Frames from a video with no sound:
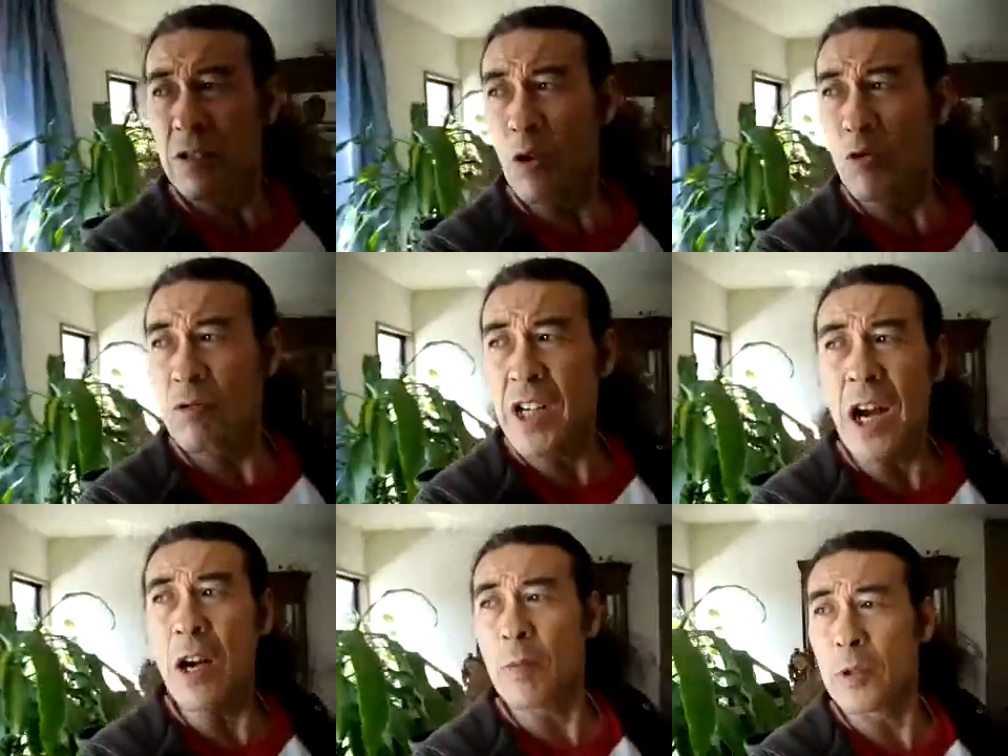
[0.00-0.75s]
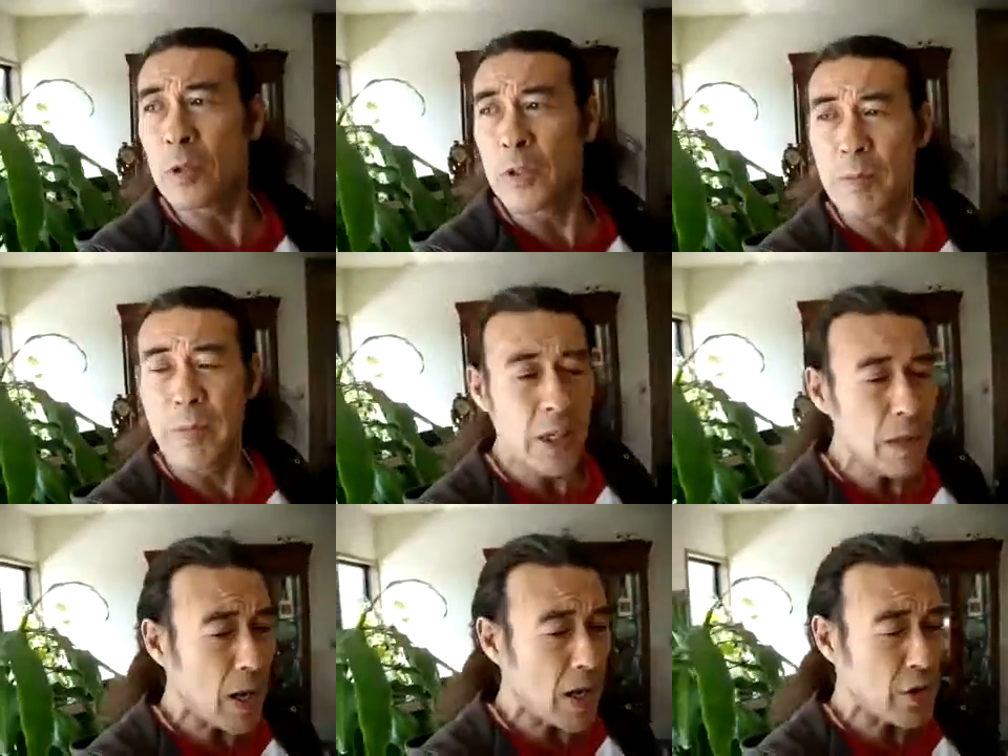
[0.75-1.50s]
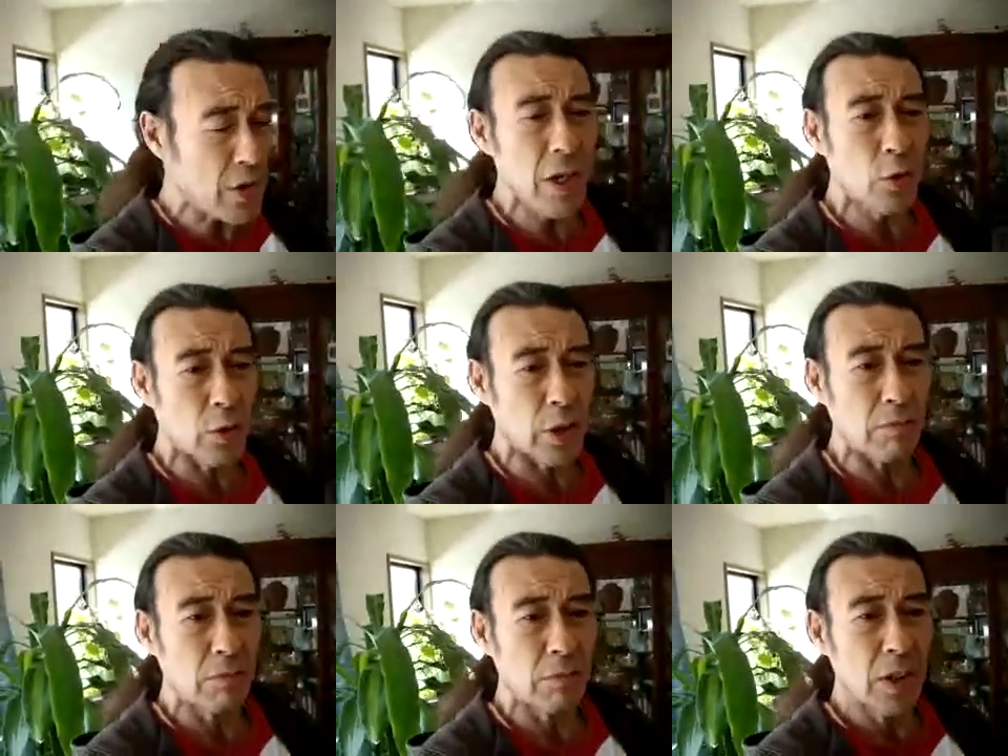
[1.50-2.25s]
were so terrible to me and my
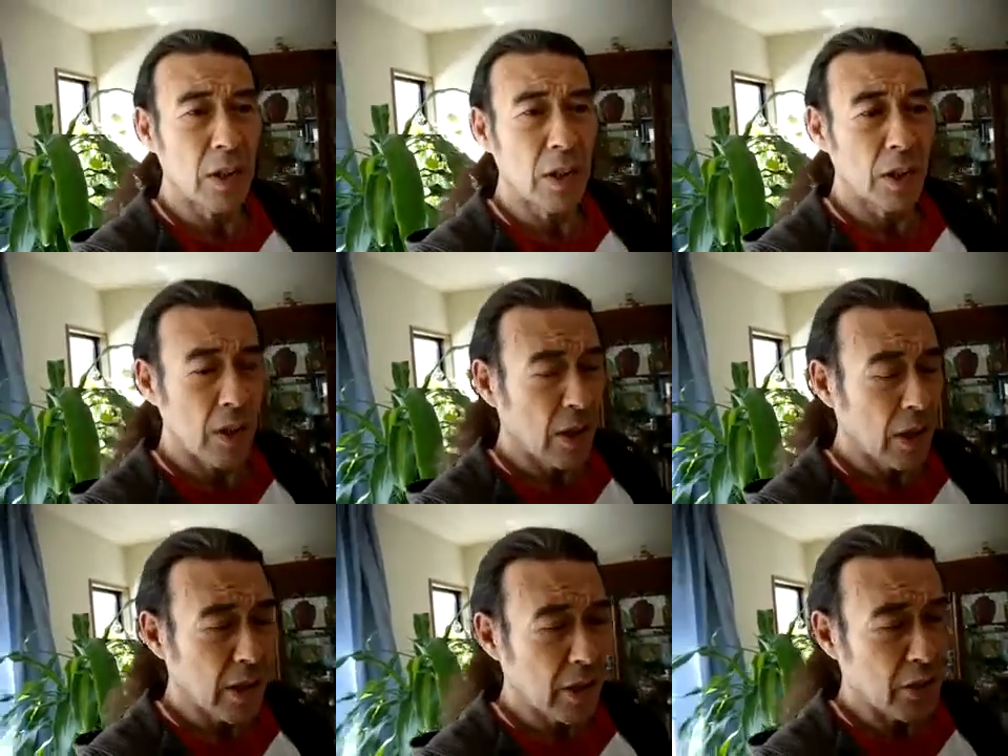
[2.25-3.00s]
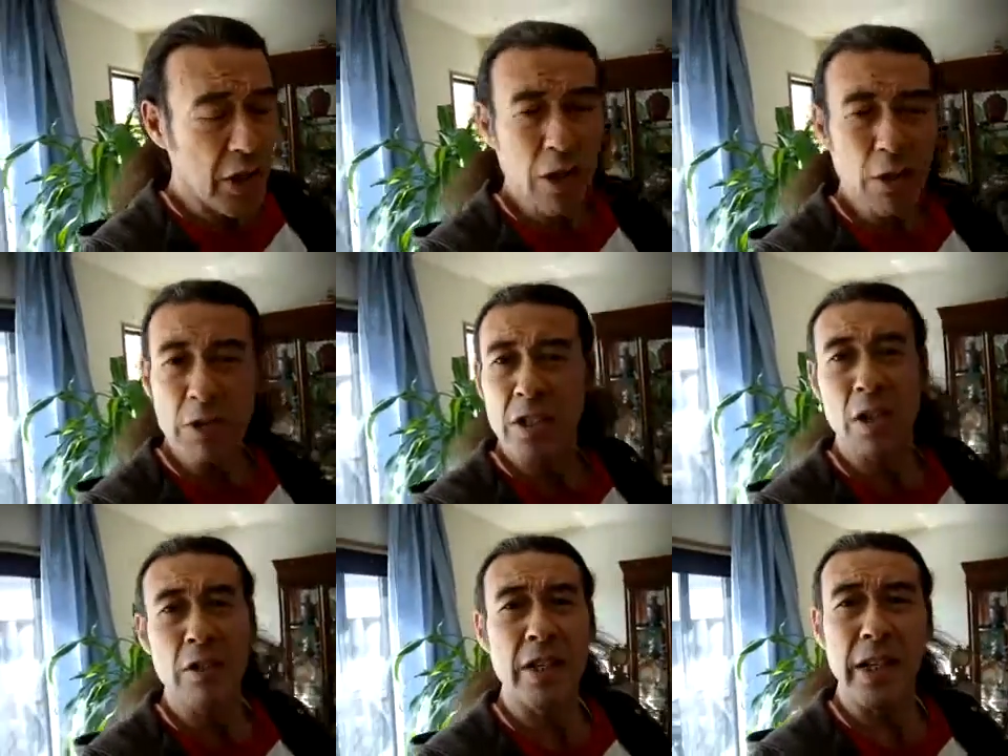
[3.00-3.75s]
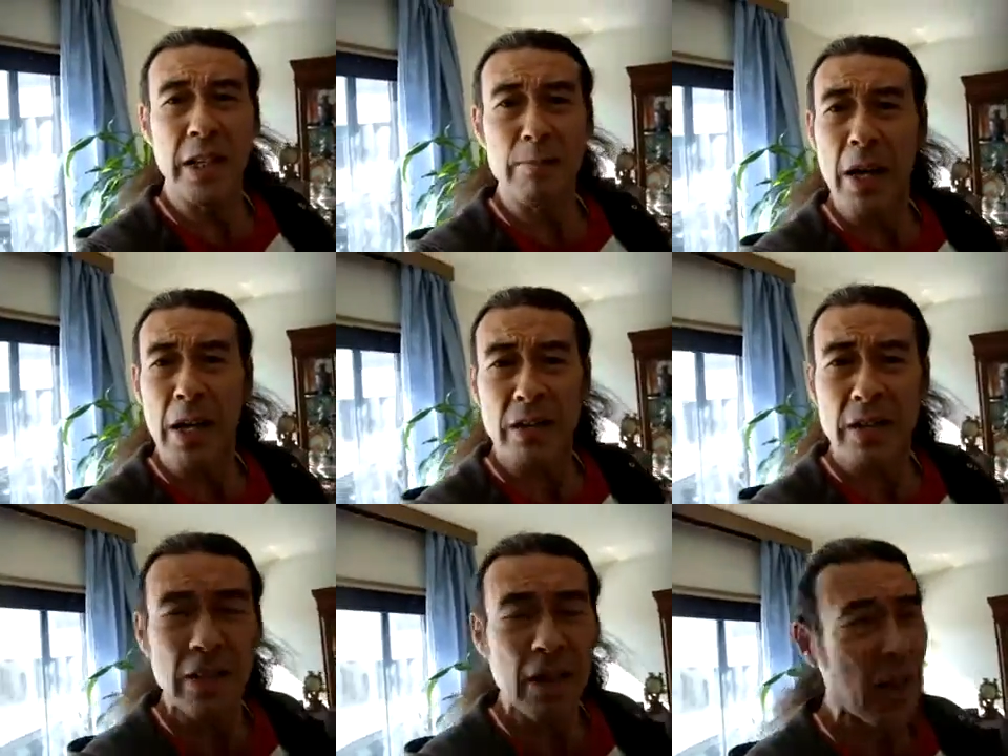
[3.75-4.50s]
children. And the children started taking
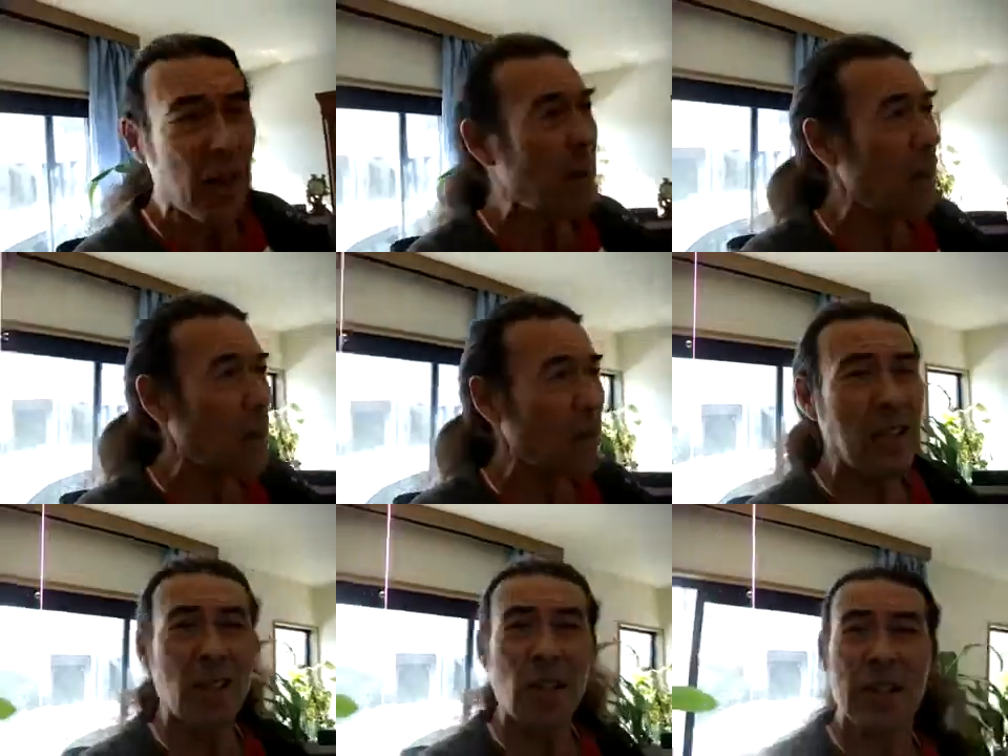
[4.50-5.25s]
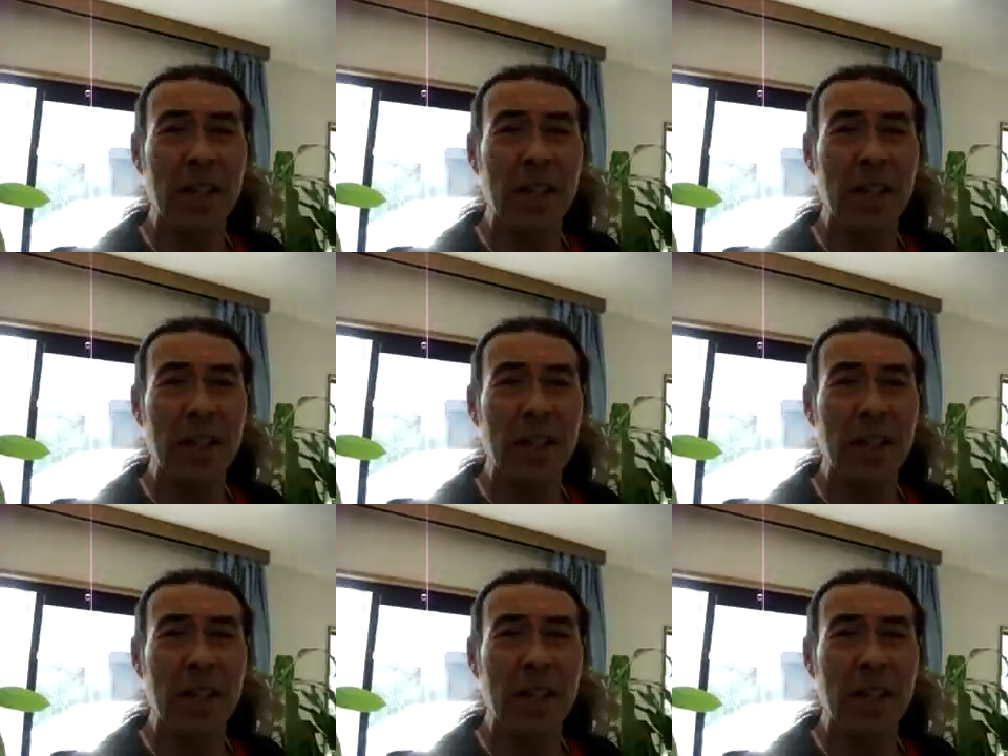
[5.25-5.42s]
medicine. They started